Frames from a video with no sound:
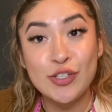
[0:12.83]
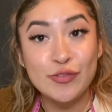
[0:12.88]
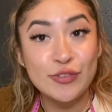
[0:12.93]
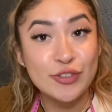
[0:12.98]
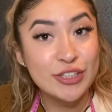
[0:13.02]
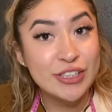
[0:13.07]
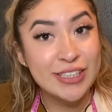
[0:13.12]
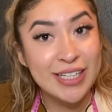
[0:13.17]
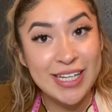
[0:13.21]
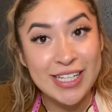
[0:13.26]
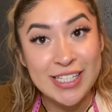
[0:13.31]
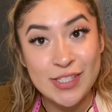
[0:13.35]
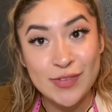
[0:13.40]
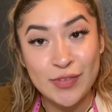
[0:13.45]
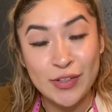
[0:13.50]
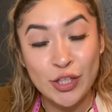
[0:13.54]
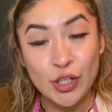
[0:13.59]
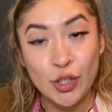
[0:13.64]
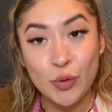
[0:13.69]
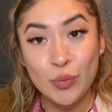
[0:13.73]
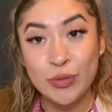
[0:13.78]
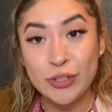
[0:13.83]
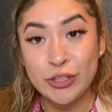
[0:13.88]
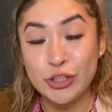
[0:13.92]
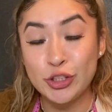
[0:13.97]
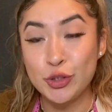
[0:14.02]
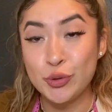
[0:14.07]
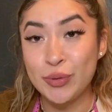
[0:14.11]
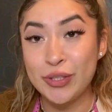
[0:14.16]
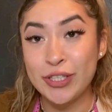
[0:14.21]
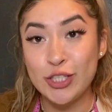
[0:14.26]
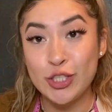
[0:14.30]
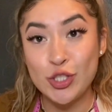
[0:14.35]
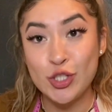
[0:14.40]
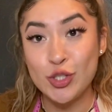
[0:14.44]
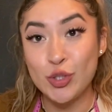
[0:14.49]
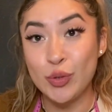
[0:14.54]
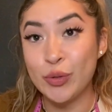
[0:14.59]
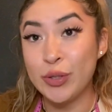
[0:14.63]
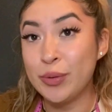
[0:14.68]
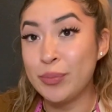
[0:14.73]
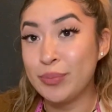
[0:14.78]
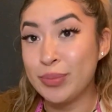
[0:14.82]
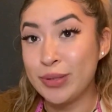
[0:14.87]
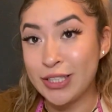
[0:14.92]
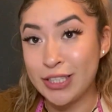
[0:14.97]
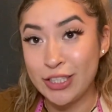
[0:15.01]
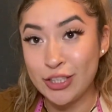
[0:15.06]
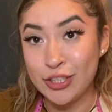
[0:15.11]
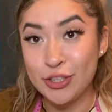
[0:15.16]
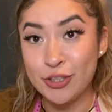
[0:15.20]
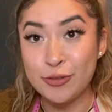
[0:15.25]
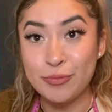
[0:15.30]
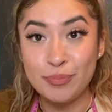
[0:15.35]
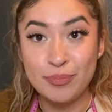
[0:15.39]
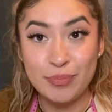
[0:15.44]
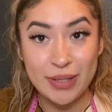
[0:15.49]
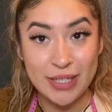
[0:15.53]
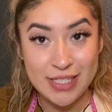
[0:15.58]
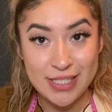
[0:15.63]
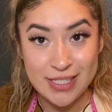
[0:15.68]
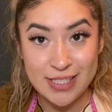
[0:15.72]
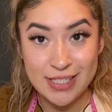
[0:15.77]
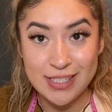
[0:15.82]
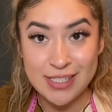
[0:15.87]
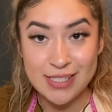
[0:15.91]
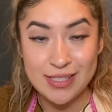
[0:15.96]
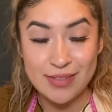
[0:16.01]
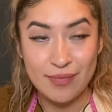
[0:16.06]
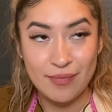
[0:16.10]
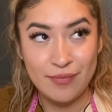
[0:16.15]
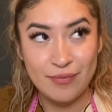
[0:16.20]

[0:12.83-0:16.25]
for today's video, we're doing a sewing beginner basics